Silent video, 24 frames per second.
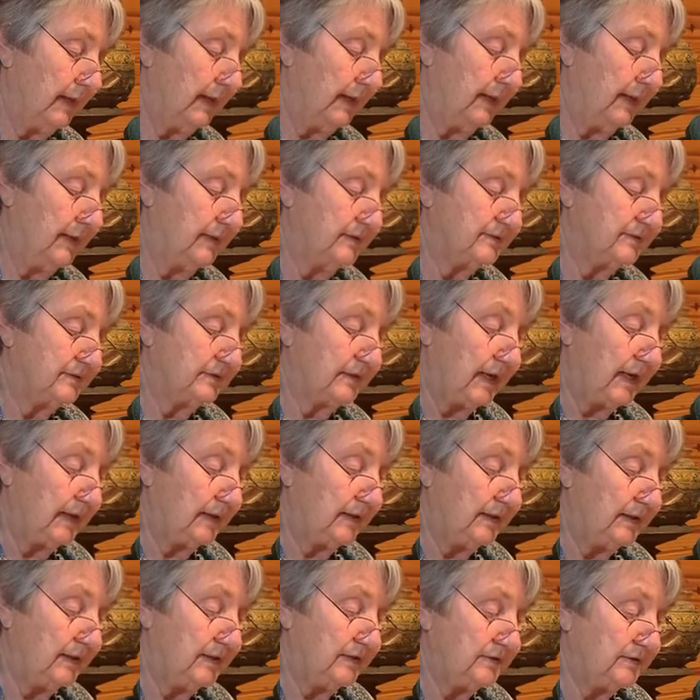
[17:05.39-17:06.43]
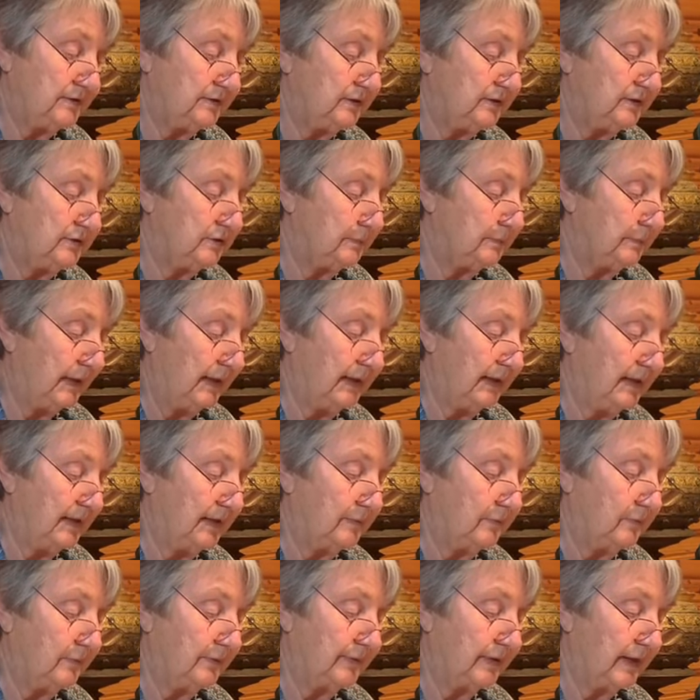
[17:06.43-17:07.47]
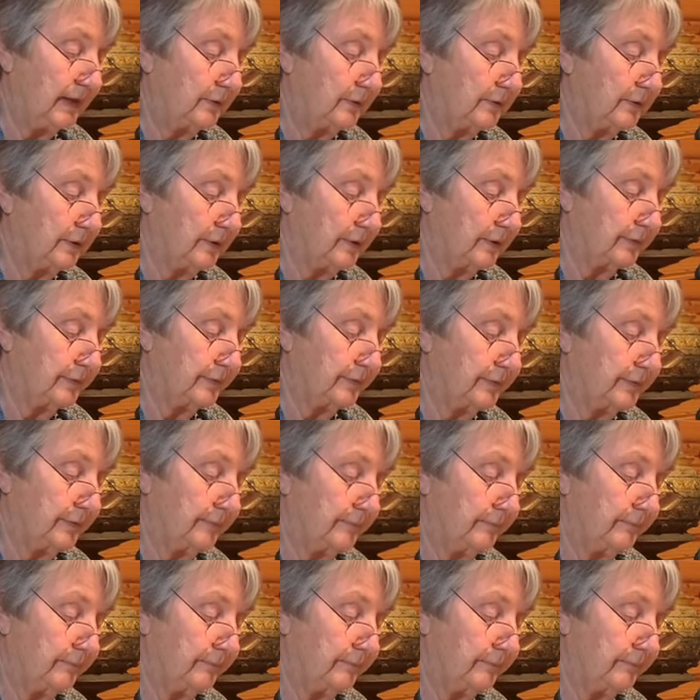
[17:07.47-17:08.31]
it is not easy to make it without earth.